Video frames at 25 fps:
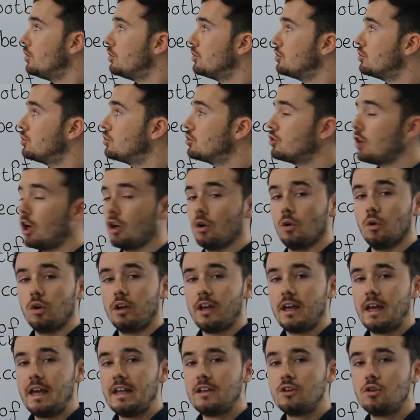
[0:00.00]

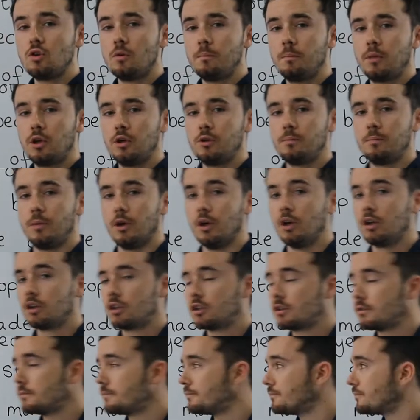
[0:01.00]
So, in your blue
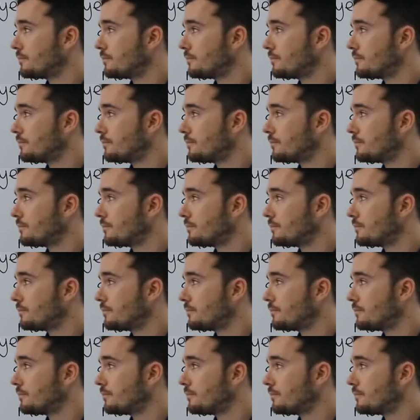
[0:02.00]
book,